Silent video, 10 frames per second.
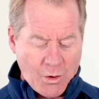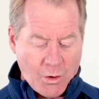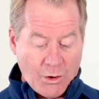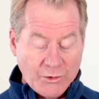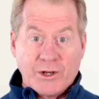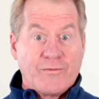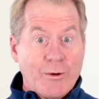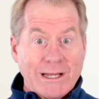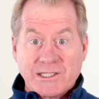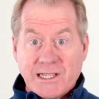or that if
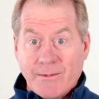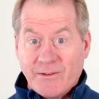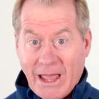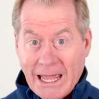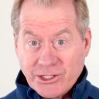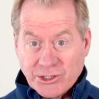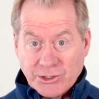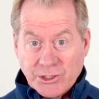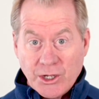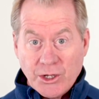you had the same
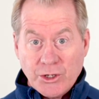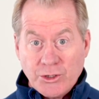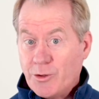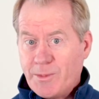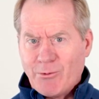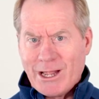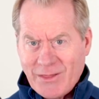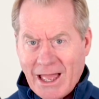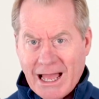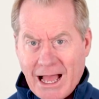advantages, you'd be where
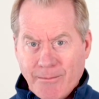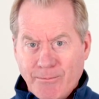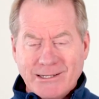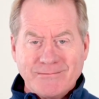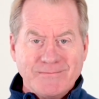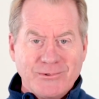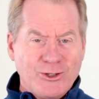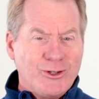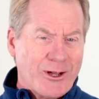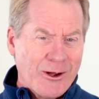they are, but
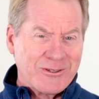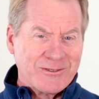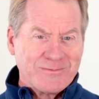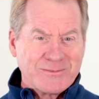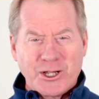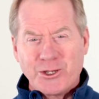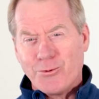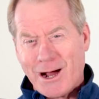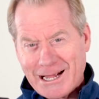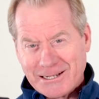you don't, so
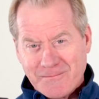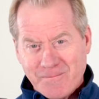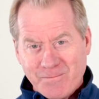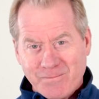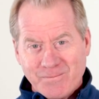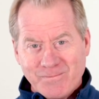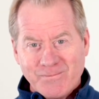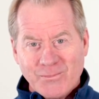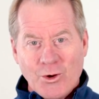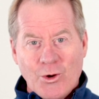you aren't.
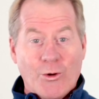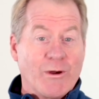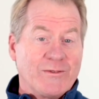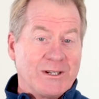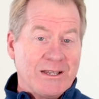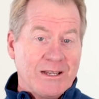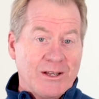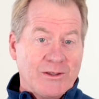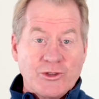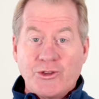Or even
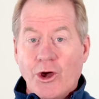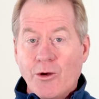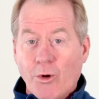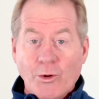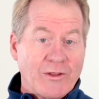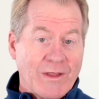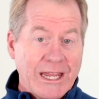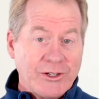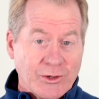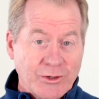that you know more than
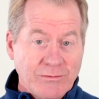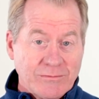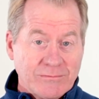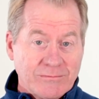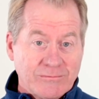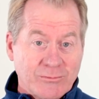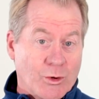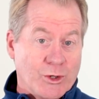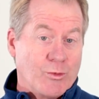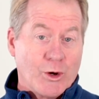they do,
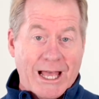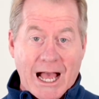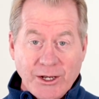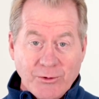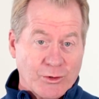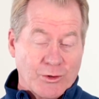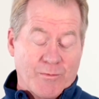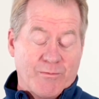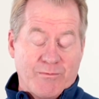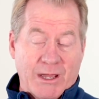or you work harder, or
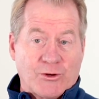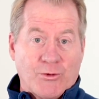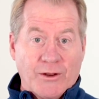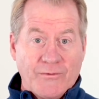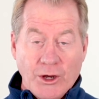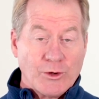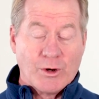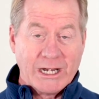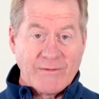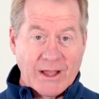you're better qualified, or
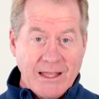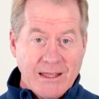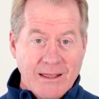whatever,